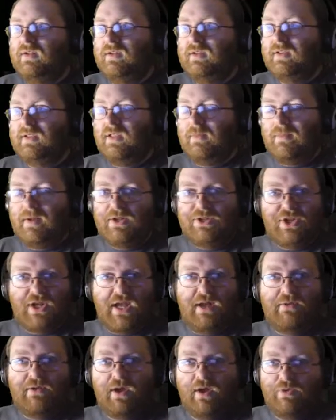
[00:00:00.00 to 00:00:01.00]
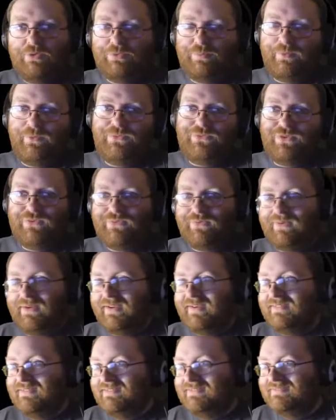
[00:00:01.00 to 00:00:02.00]
Can you imagine alcohol spills
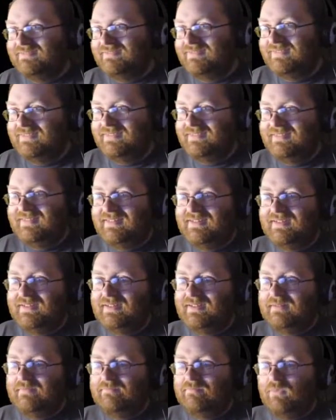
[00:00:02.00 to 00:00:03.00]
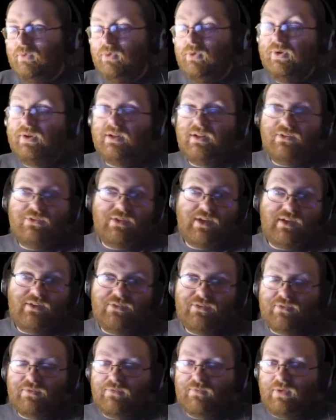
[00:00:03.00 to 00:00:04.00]
everywhere? Or in this
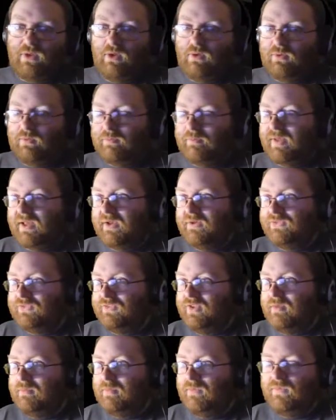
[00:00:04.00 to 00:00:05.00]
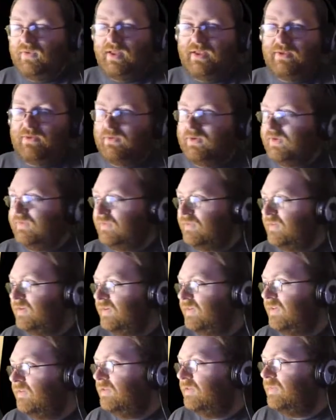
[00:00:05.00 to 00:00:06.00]
case, piles of timber flying all over the
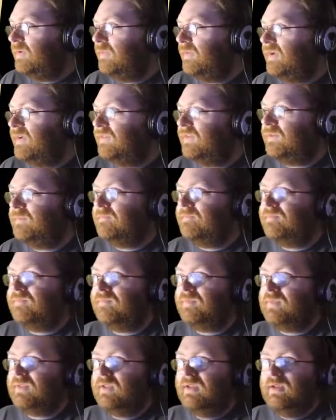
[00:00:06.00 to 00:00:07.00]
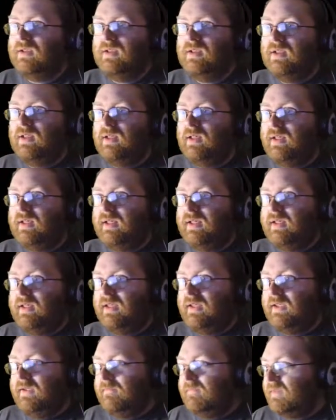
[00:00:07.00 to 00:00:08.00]
road. That would have been amazing.
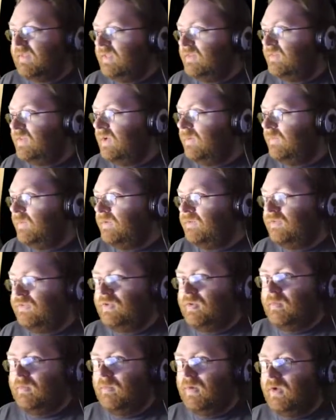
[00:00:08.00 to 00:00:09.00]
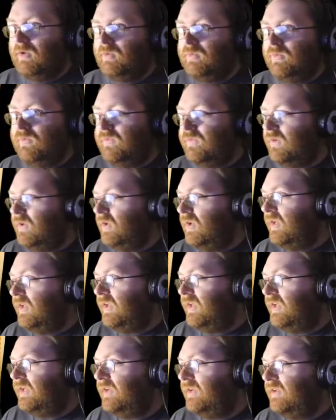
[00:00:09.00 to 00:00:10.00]
Doubt there is a mod with
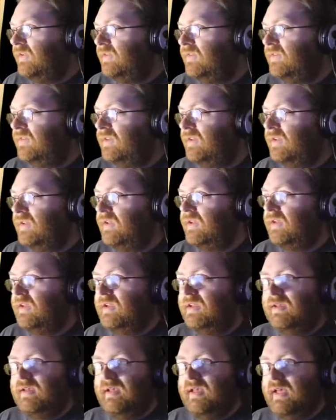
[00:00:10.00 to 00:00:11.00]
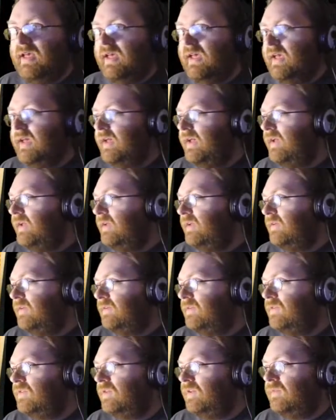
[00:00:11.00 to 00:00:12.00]
Ola in it.
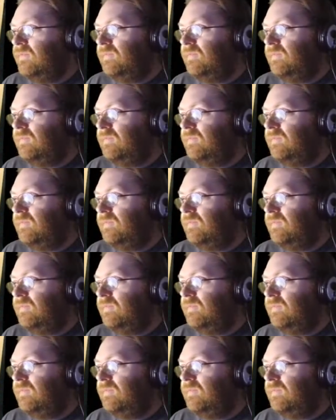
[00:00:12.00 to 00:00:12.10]
And...